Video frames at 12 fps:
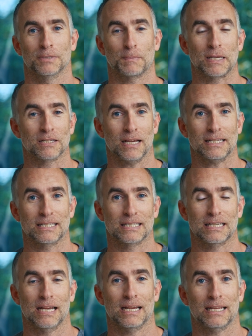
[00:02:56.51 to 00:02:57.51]
space
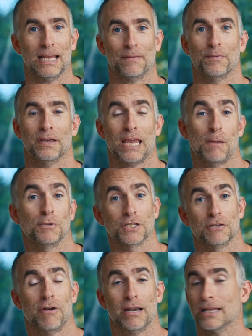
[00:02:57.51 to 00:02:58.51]
lights, get the camera to
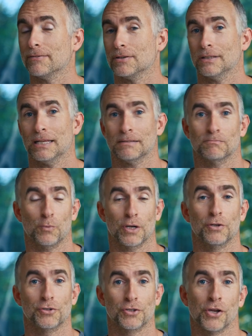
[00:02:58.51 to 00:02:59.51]
the right level, and we're
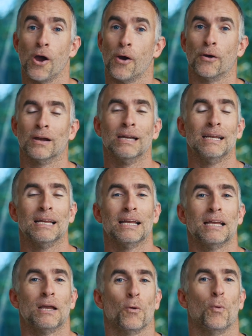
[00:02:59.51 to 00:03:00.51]
good to go.
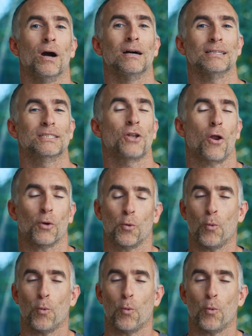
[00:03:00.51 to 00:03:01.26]
Well, it's not